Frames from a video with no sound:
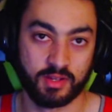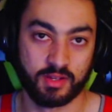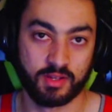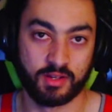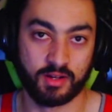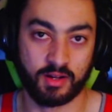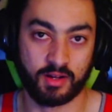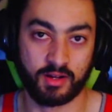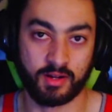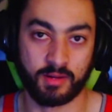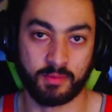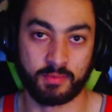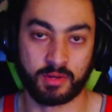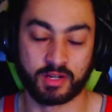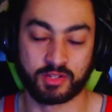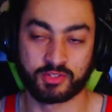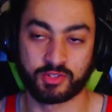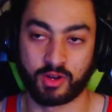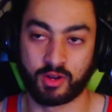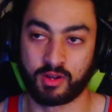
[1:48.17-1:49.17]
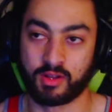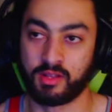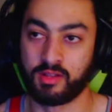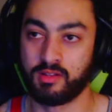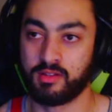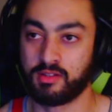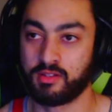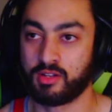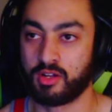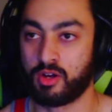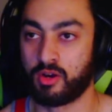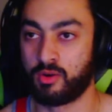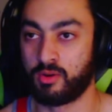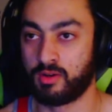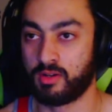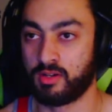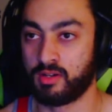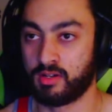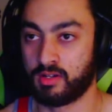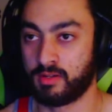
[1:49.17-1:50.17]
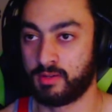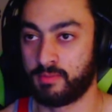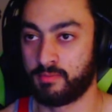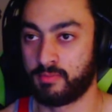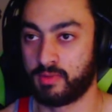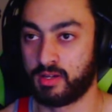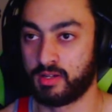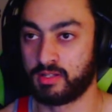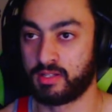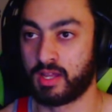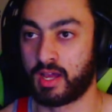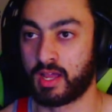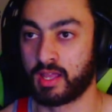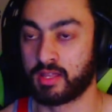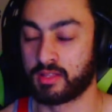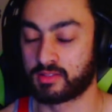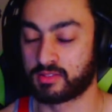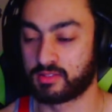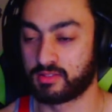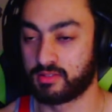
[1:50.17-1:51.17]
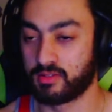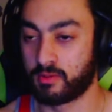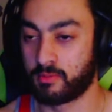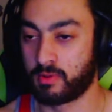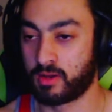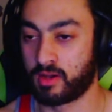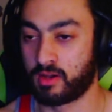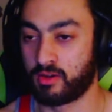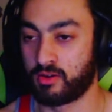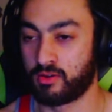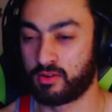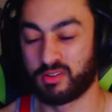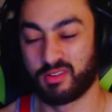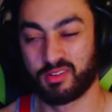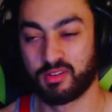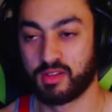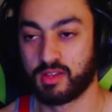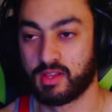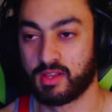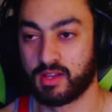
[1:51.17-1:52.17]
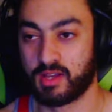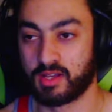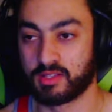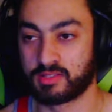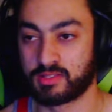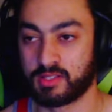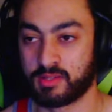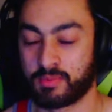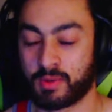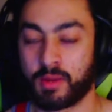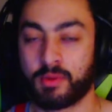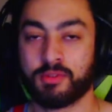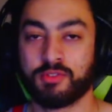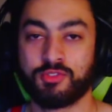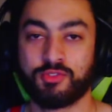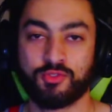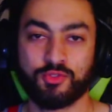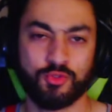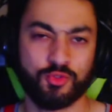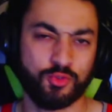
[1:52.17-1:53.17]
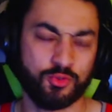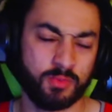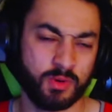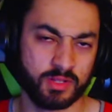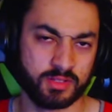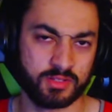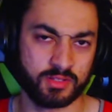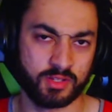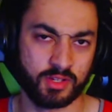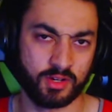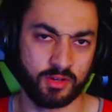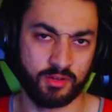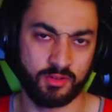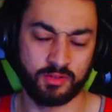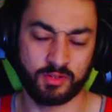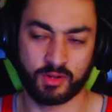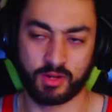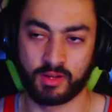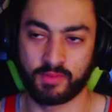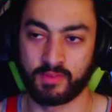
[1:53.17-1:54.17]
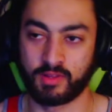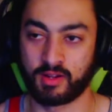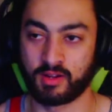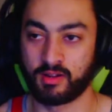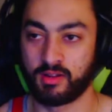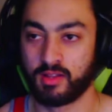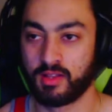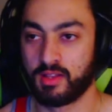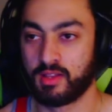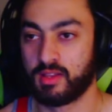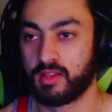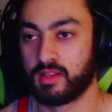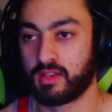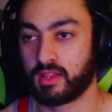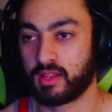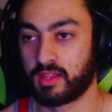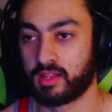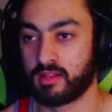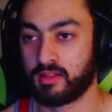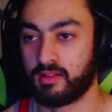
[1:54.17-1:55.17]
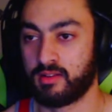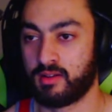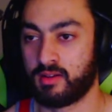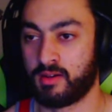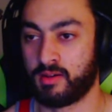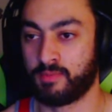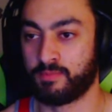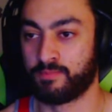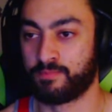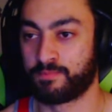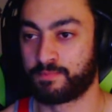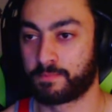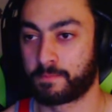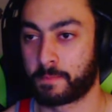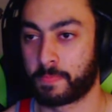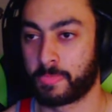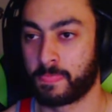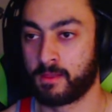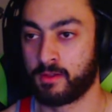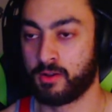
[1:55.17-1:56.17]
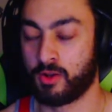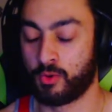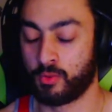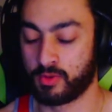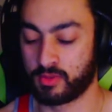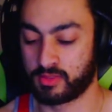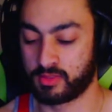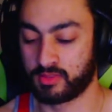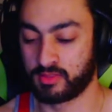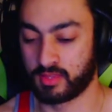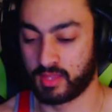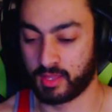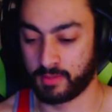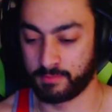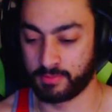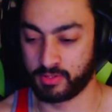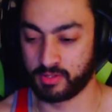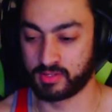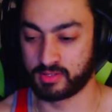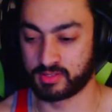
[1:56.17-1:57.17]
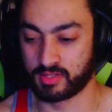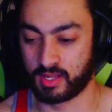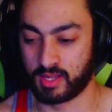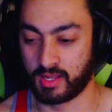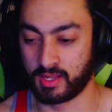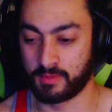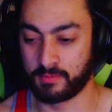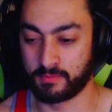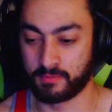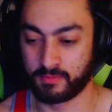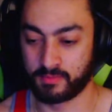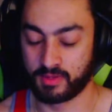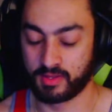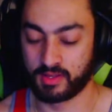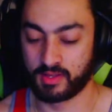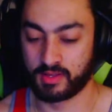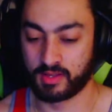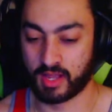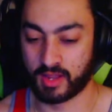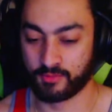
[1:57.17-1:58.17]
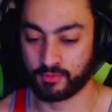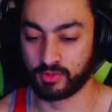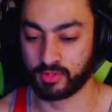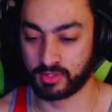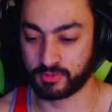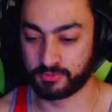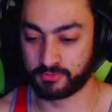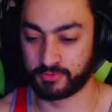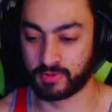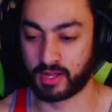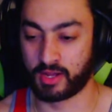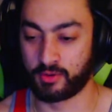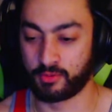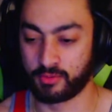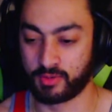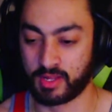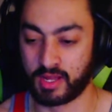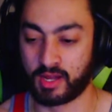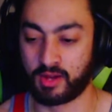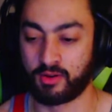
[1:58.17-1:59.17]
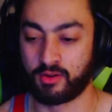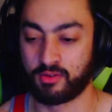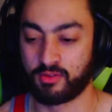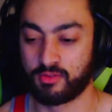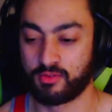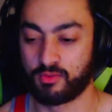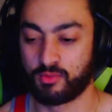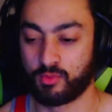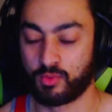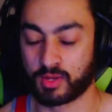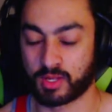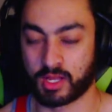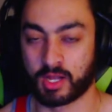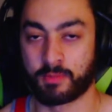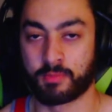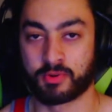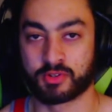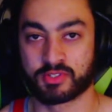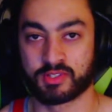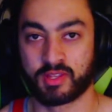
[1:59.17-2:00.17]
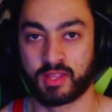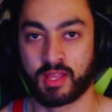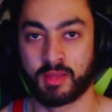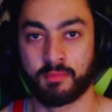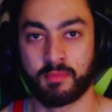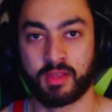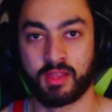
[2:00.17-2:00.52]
And I started, a diet about, I say probably 2 months ago, around there. And, within that period of time, I've really found out what kind of person I am.